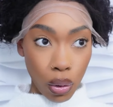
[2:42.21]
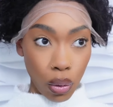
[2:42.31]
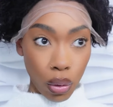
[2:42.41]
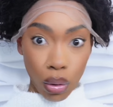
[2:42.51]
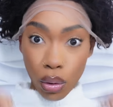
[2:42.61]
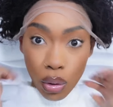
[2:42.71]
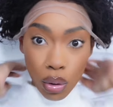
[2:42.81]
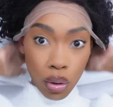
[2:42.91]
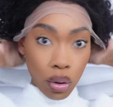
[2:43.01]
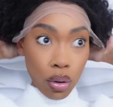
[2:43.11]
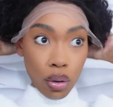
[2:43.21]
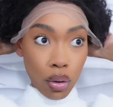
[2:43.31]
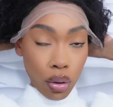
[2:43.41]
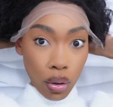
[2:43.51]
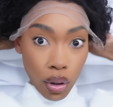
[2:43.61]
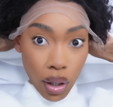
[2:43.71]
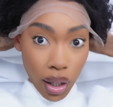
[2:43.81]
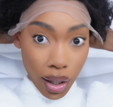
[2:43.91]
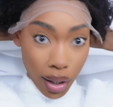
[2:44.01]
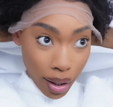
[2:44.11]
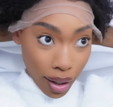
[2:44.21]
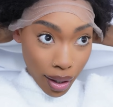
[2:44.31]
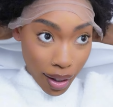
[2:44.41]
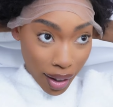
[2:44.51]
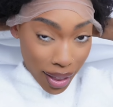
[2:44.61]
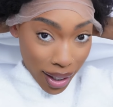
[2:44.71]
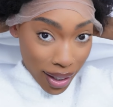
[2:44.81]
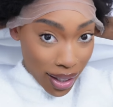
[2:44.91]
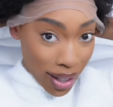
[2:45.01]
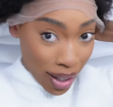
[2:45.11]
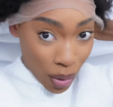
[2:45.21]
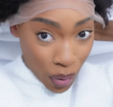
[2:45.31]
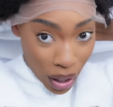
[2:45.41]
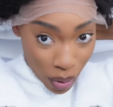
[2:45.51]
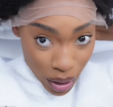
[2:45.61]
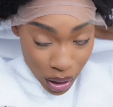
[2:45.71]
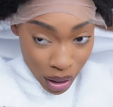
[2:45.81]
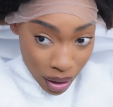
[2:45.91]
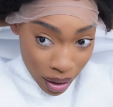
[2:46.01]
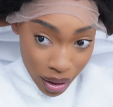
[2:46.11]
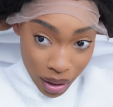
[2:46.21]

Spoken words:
Ooh, good thing this ain't the final result.